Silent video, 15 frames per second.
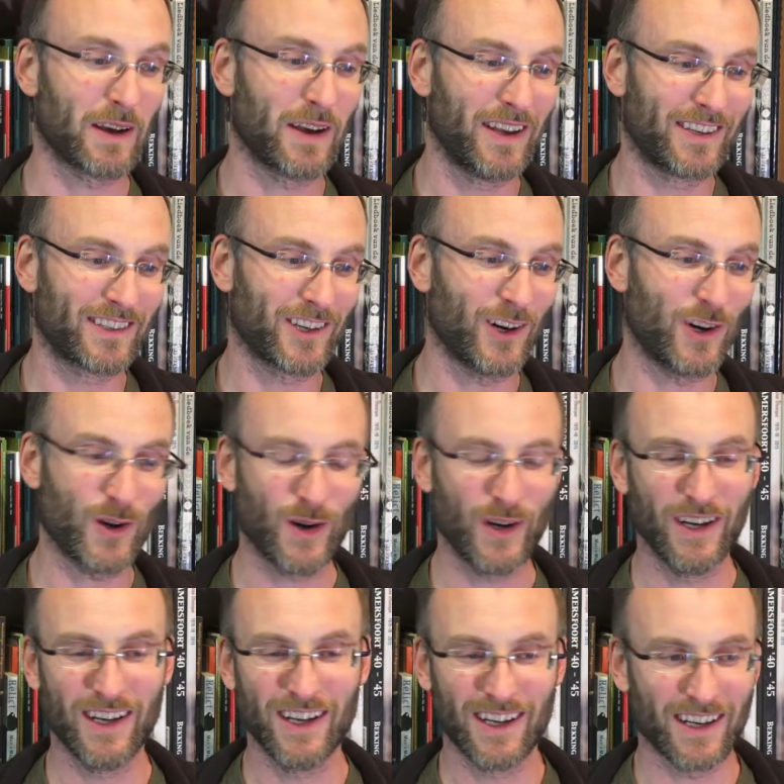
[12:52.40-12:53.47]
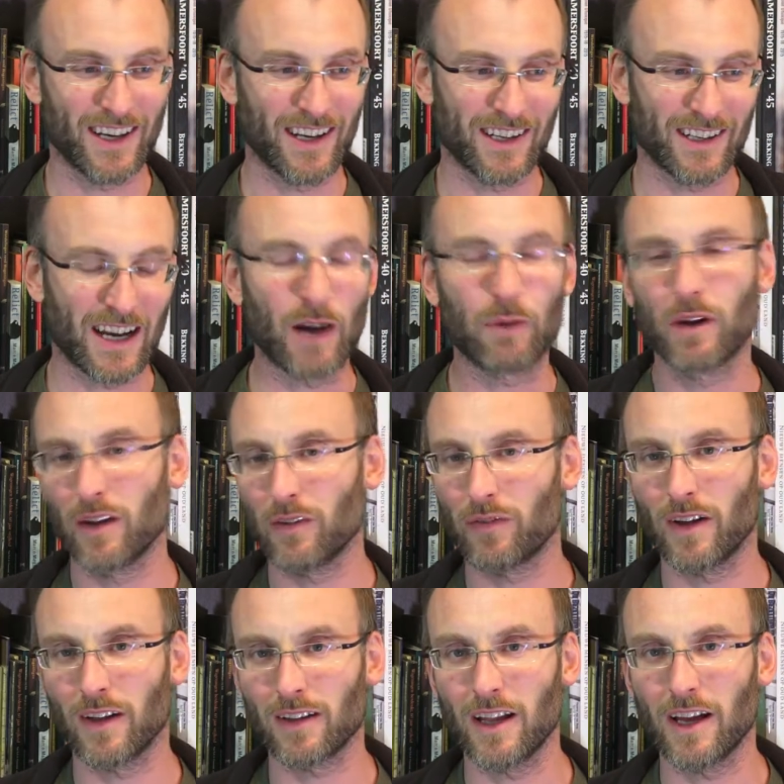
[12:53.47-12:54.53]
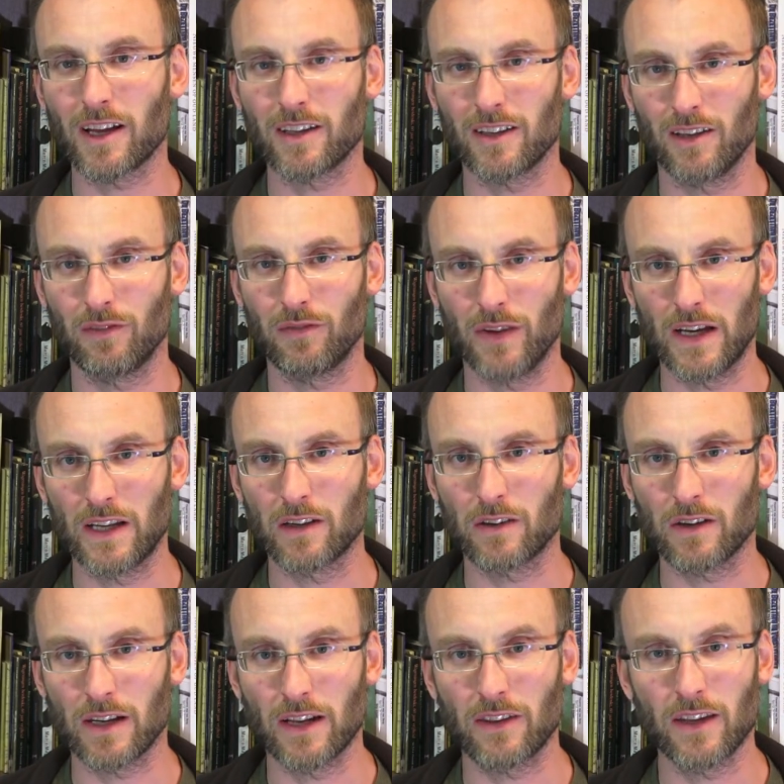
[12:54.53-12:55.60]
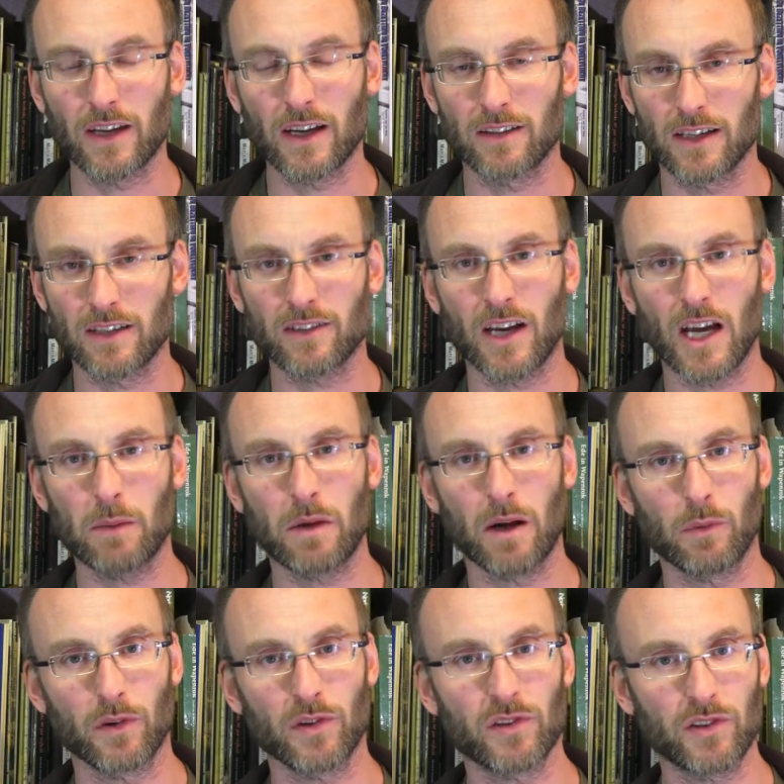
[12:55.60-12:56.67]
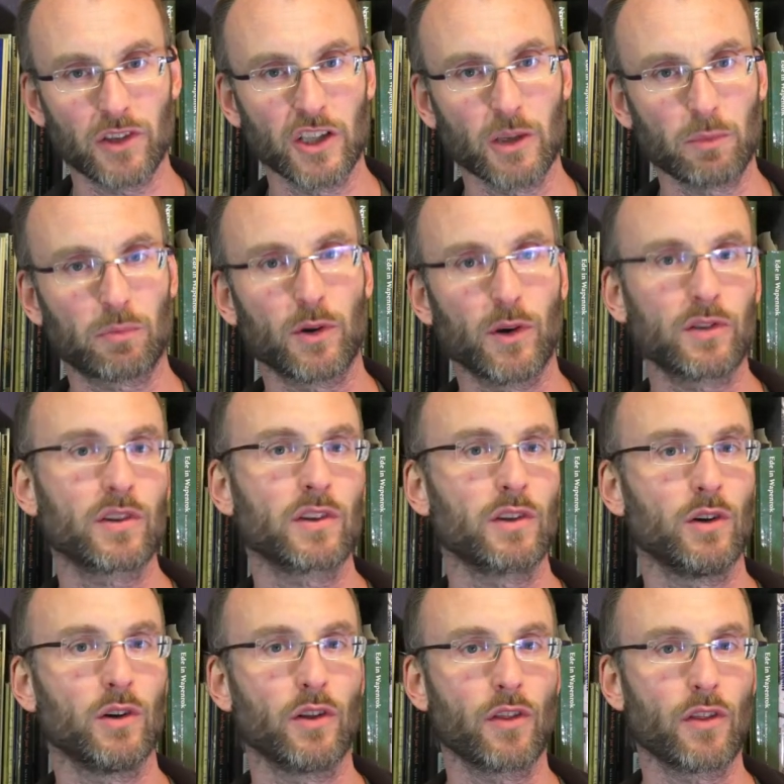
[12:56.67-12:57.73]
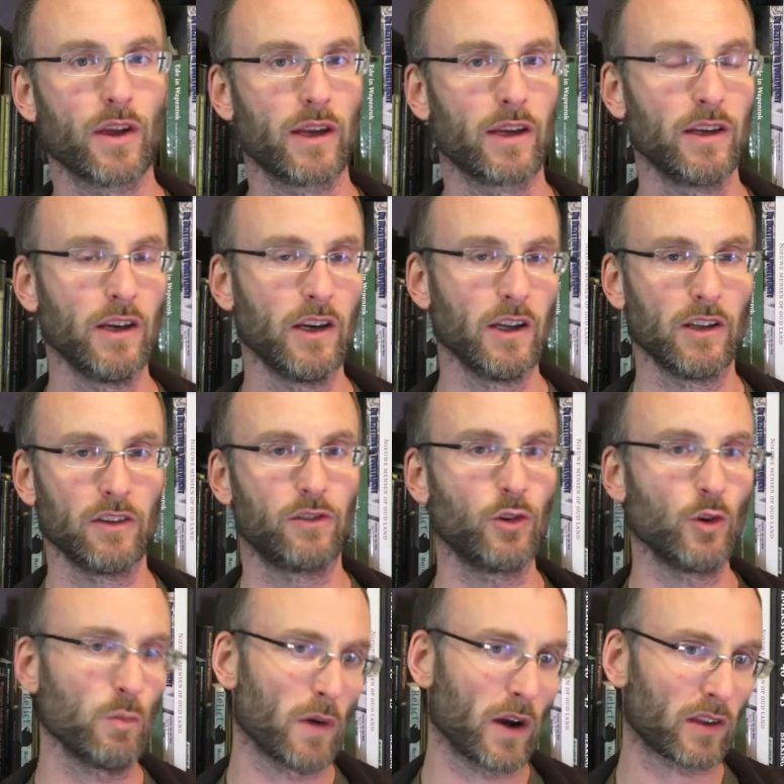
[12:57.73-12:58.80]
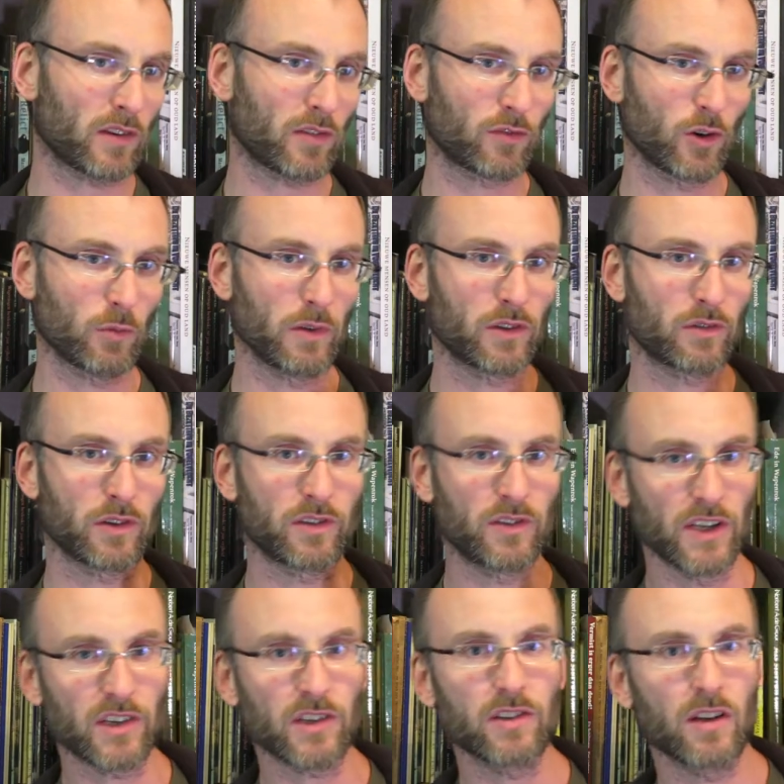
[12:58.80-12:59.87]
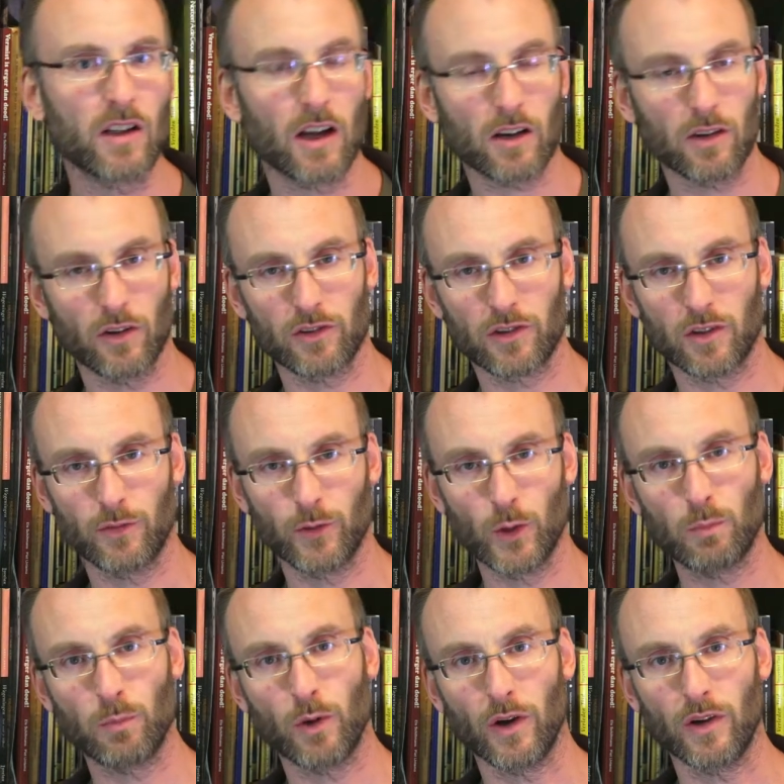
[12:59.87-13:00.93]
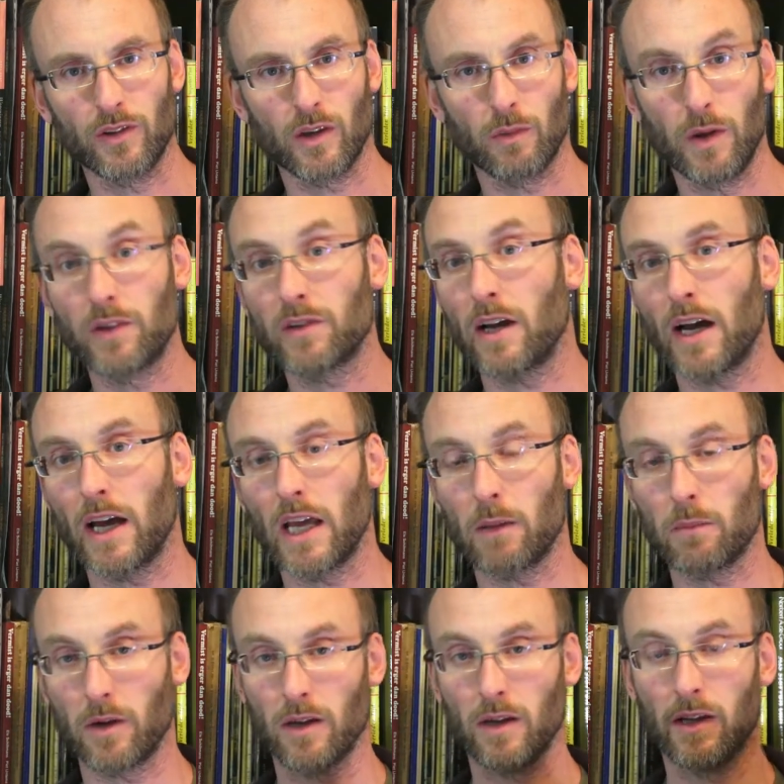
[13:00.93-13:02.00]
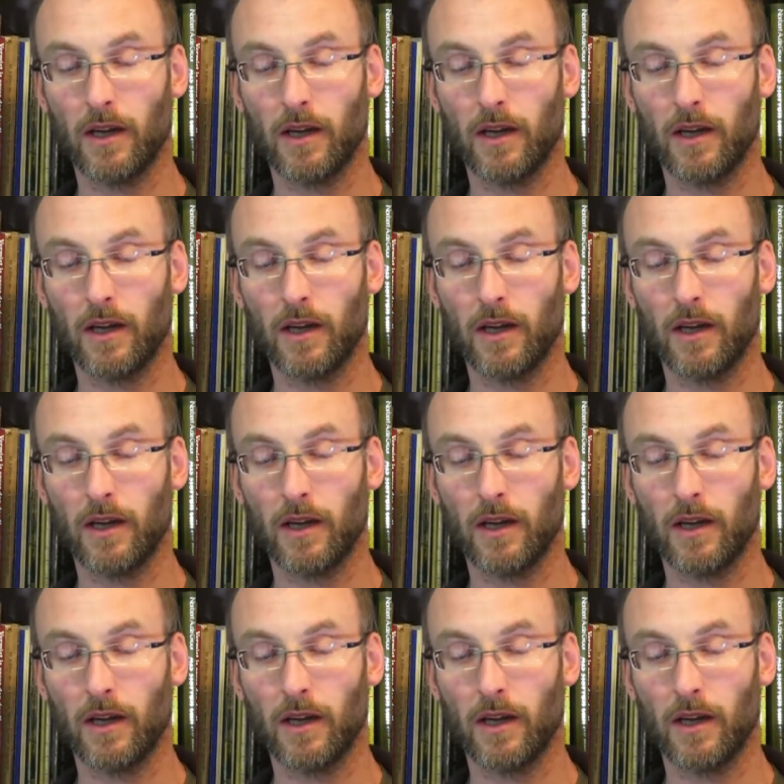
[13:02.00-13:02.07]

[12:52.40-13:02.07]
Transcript: So I really felt like an invader, and I think at that time I was still approaching the whole thing too much from a traditional archaeological viewpoint, in which I am a